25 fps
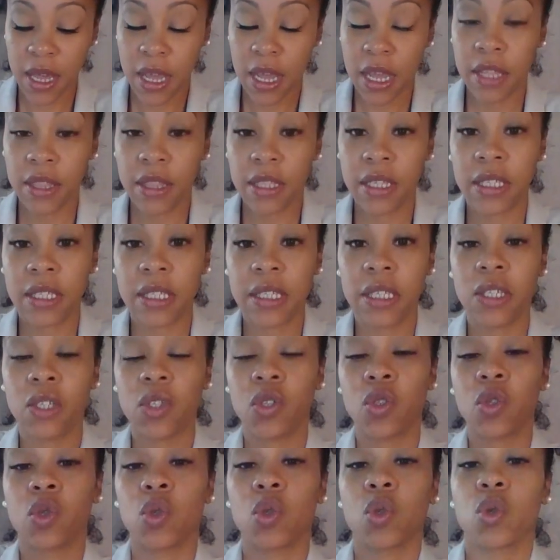And this
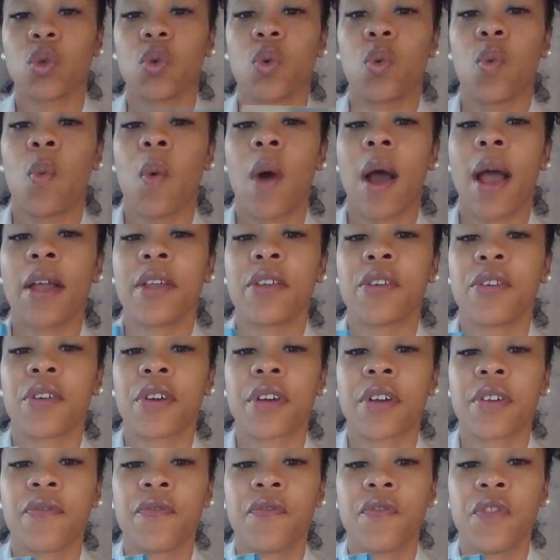is why you're
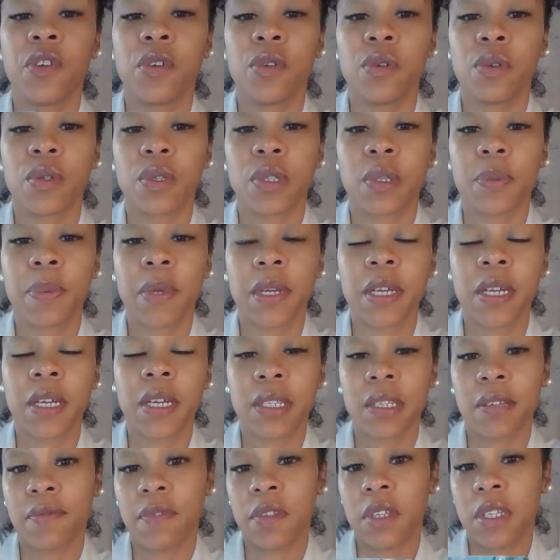confused,
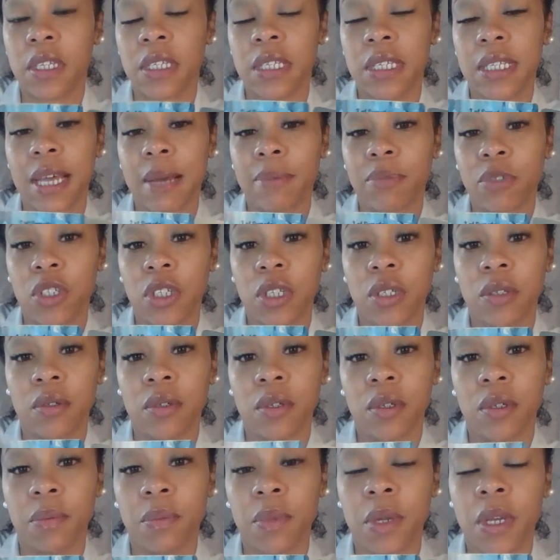because of the deception,
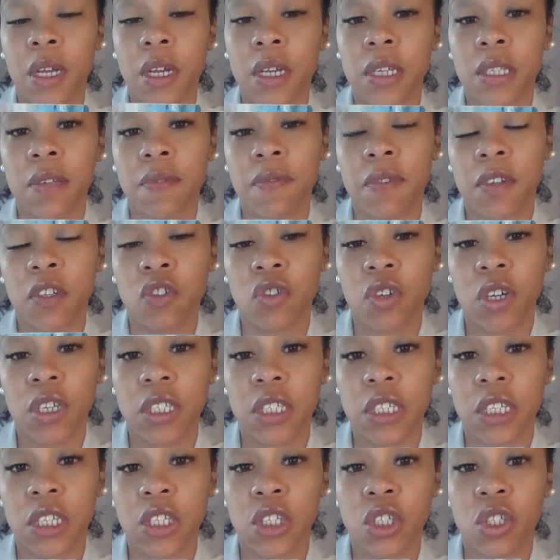because of the
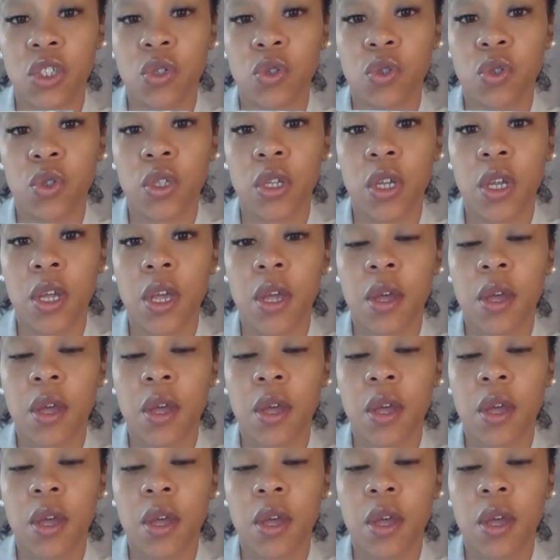trust issues,